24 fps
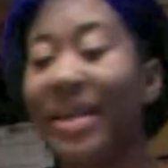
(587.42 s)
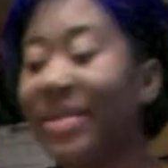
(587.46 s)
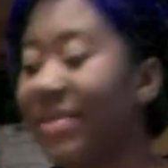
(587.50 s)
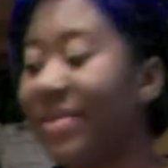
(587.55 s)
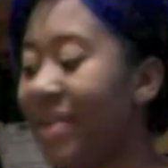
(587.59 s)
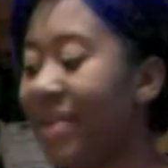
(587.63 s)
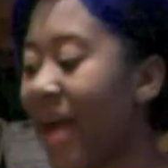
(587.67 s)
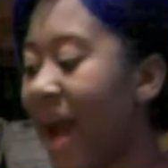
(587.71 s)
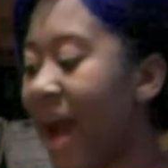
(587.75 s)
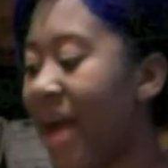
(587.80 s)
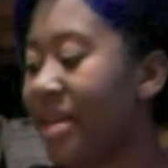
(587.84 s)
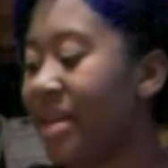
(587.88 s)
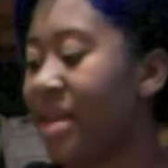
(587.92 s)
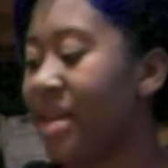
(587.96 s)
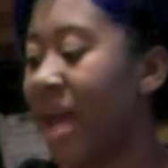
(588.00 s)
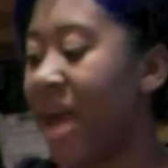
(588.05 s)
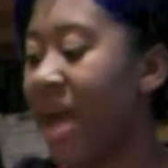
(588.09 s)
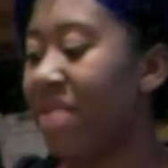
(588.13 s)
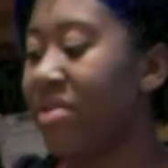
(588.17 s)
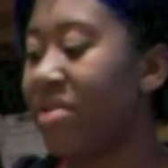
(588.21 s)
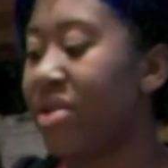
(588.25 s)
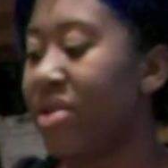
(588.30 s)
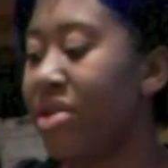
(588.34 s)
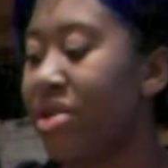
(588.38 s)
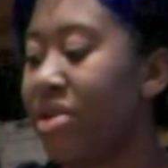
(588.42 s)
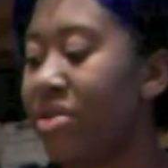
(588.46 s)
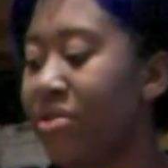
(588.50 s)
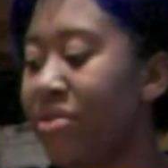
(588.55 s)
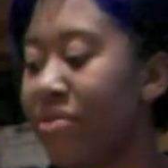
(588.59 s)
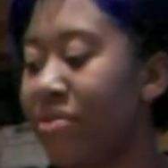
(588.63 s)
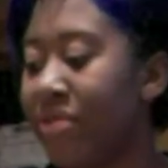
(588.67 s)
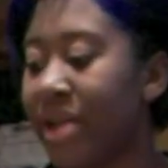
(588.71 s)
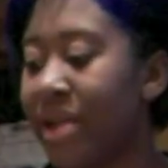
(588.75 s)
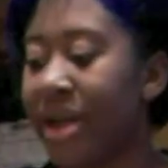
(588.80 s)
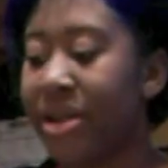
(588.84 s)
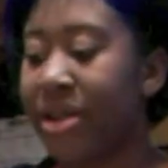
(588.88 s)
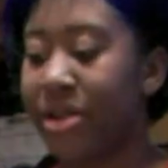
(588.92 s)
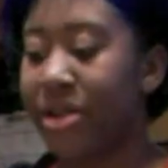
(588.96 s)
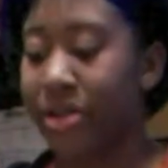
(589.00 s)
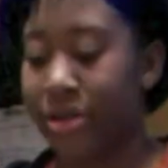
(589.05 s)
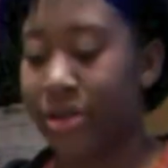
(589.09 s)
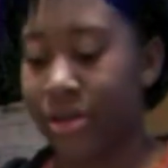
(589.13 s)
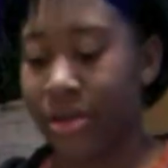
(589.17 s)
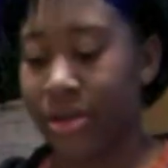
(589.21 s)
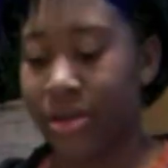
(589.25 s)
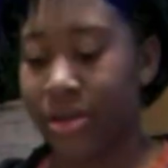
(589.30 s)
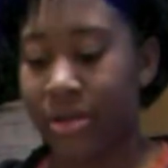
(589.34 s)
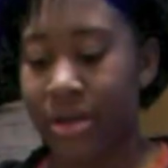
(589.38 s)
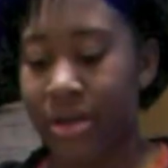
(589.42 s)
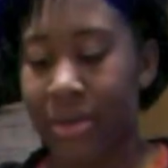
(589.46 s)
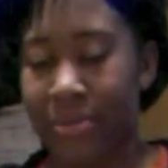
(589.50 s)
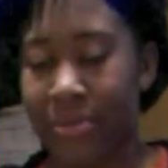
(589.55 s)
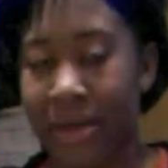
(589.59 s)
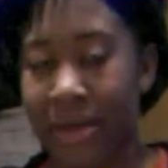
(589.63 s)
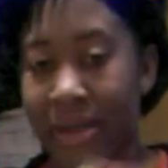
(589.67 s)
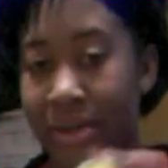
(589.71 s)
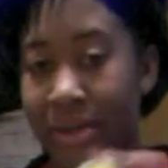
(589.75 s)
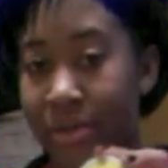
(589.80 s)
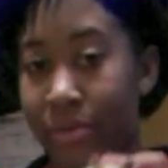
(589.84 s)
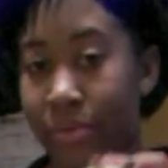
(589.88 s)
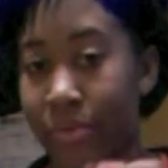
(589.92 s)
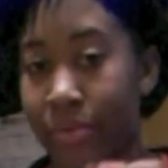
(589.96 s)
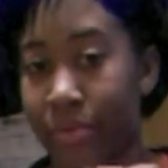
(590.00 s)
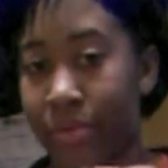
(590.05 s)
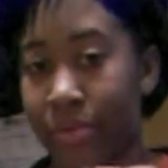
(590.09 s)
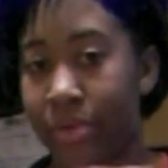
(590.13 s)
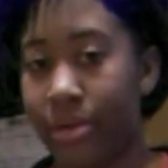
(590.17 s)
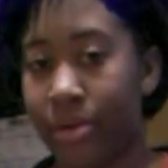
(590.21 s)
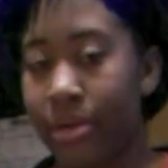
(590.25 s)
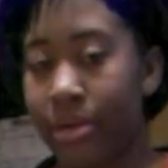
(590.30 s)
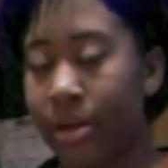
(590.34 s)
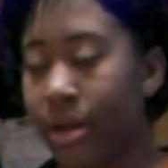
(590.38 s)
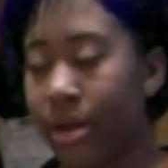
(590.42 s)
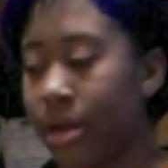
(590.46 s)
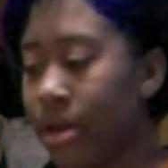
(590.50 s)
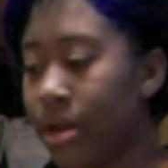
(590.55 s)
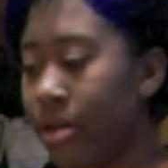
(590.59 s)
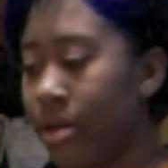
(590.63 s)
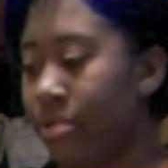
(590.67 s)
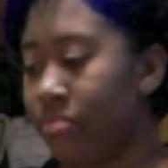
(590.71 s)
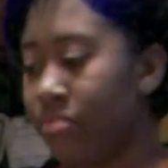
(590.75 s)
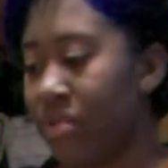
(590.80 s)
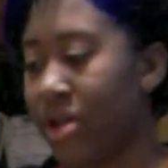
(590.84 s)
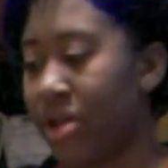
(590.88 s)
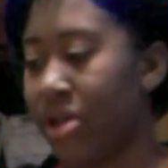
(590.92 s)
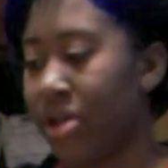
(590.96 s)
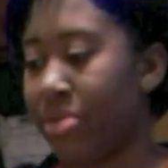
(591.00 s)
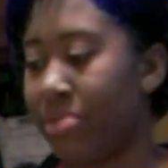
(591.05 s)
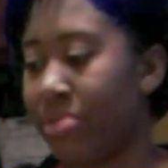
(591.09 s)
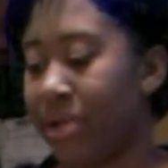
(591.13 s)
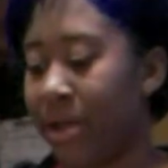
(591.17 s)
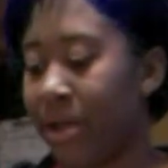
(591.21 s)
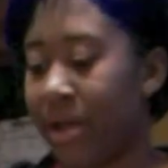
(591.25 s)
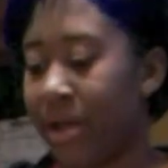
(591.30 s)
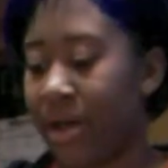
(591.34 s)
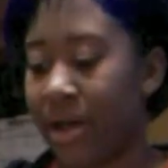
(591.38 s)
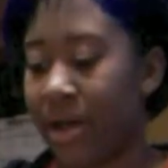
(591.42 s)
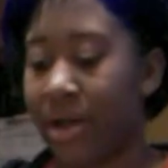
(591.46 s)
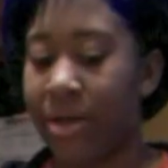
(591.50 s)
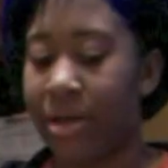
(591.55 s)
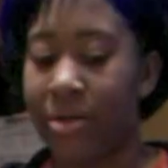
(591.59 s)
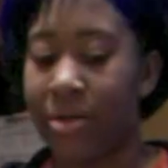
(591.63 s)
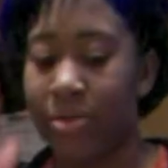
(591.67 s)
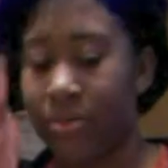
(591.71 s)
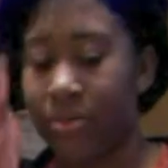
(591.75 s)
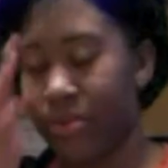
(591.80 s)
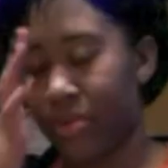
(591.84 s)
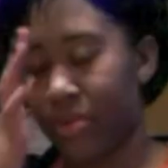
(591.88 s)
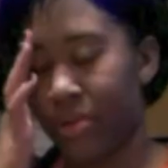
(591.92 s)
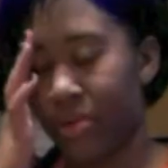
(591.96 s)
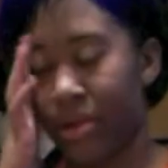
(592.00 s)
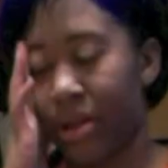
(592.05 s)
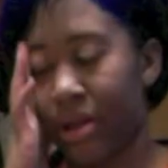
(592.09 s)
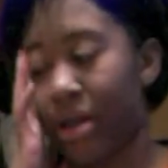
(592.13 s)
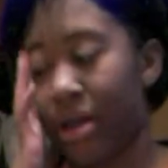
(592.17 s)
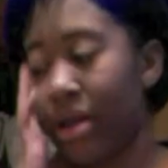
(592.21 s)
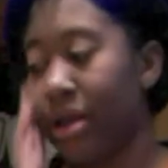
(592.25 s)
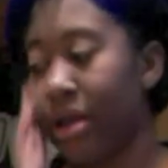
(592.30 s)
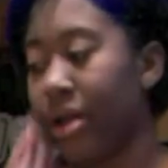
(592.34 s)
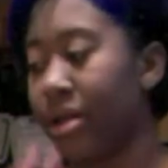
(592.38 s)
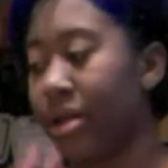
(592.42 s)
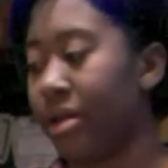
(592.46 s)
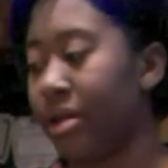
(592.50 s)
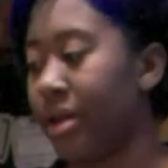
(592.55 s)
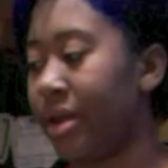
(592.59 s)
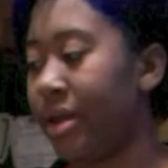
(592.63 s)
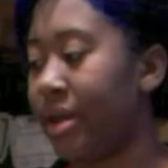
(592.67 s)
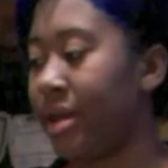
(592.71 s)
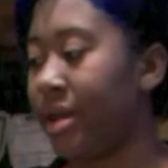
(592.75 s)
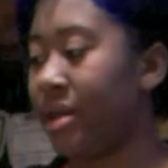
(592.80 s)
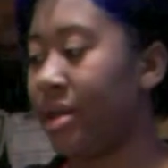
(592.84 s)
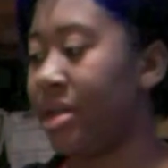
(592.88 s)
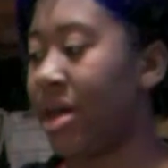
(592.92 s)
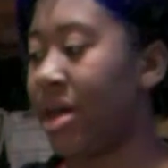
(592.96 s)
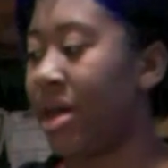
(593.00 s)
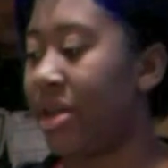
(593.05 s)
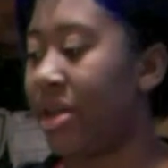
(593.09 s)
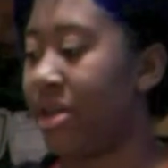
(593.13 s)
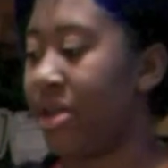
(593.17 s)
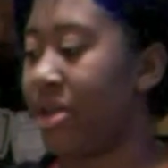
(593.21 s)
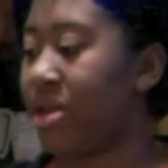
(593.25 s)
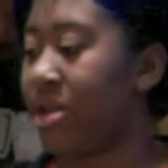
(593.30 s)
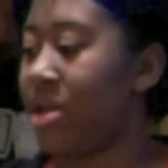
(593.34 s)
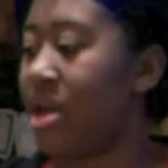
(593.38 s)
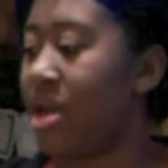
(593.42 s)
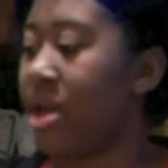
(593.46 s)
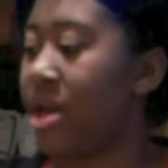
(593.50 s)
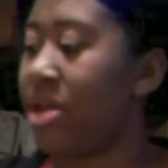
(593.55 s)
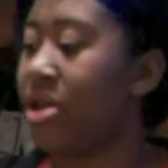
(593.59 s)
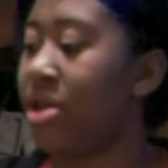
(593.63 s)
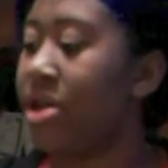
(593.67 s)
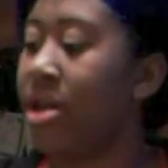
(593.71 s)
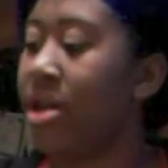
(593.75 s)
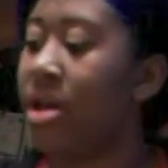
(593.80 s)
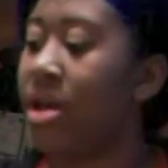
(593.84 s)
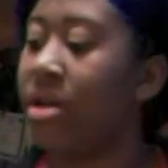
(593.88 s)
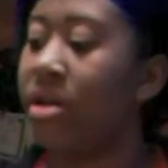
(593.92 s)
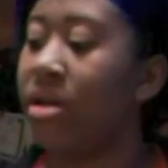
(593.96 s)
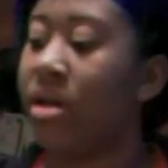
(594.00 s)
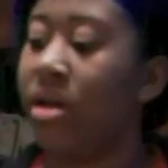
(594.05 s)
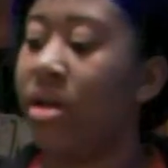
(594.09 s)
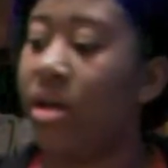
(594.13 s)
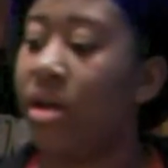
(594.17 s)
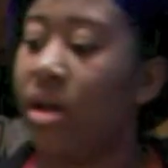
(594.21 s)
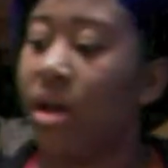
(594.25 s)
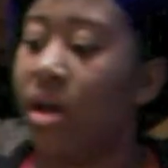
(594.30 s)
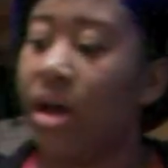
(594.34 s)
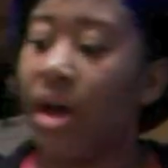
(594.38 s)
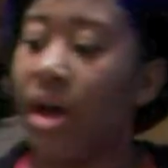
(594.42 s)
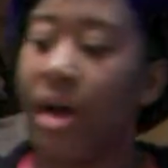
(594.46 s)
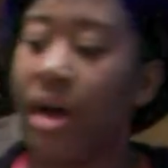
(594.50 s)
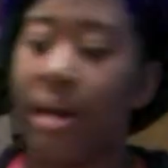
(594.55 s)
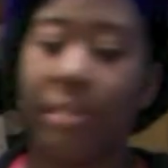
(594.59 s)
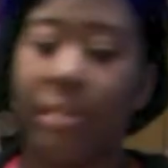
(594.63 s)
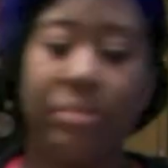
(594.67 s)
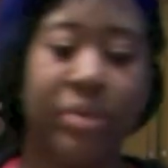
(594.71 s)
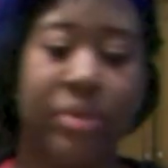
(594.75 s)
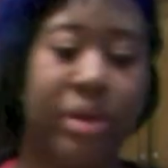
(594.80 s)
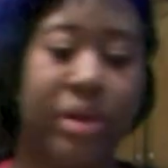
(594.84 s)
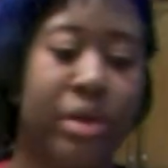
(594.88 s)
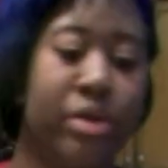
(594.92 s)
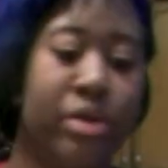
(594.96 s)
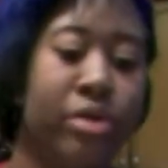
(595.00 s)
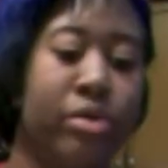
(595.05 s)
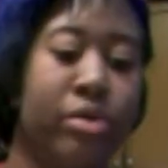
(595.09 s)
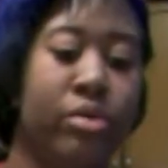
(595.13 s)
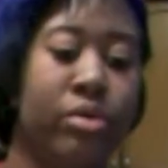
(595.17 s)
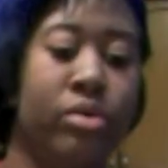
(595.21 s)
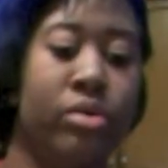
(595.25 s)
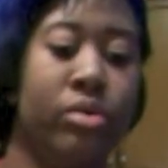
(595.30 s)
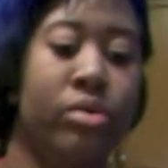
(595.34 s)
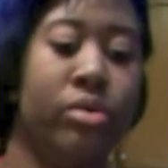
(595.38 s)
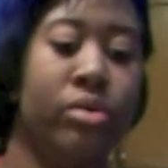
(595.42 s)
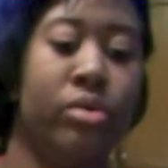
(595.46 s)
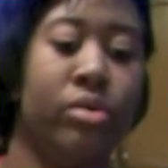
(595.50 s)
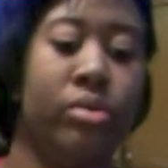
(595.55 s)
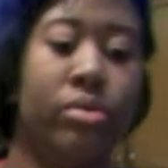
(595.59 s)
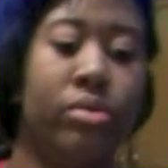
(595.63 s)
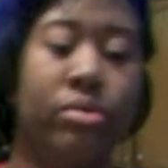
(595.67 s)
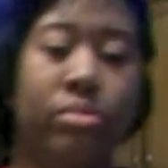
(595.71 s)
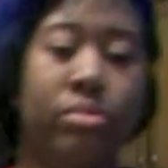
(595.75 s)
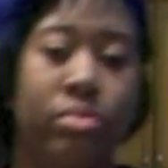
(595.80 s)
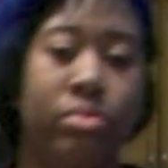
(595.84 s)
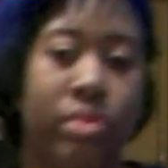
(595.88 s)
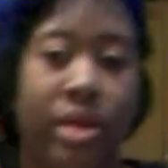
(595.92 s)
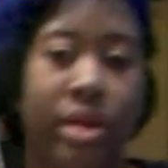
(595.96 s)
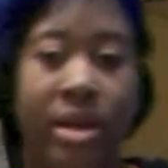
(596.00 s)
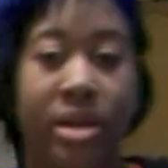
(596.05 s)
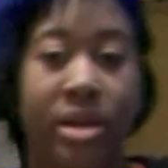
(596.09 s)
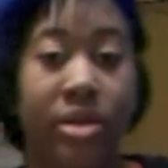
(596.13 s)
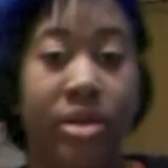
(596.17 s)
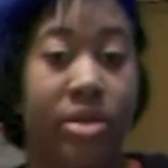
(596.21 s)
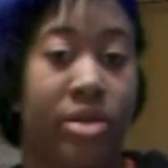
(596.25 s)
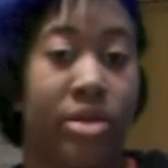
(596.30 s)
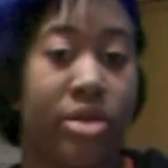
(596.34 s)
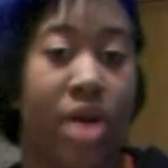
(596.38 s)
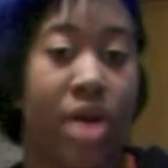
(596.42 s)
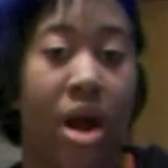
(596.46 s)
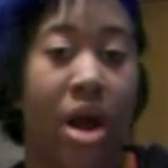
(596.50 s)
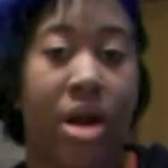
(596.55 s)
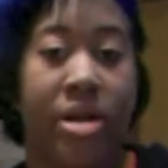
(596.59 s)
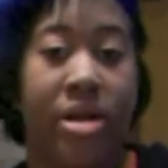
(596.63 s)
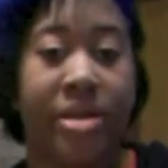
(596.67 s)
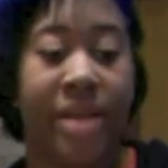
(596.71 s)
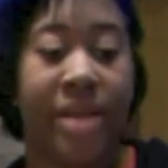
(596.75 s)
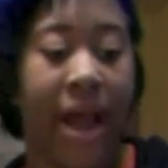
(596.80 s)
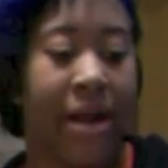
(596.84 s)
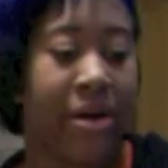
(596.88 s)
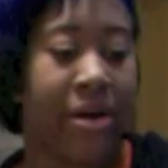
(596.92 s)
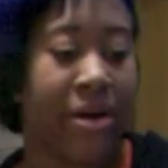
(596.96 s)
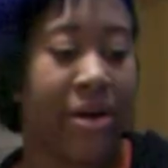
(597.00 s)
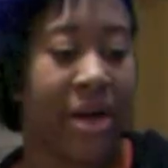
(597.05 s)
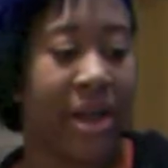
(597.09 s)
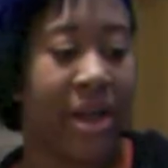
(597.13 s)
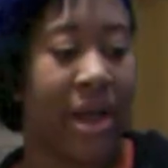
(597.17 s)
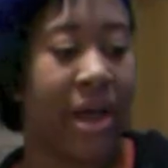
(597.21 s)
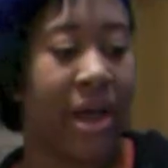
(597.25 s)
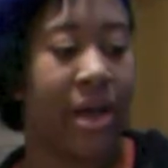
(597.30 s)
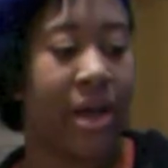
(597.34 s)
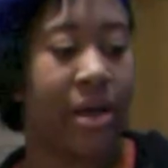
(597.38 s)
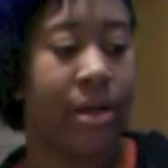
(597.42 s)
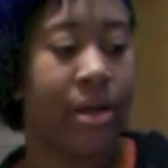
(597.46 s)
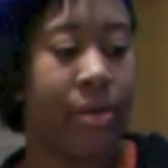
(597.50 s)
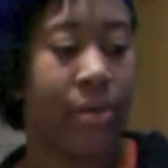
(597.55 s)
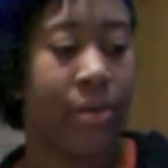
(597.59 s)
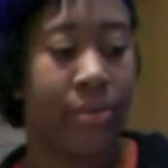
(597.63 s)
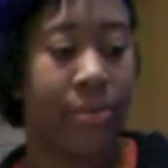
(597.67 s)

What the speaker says: you guys, after you've let your cupcakes cool, they should be cool with like touch and such. You can start decorating.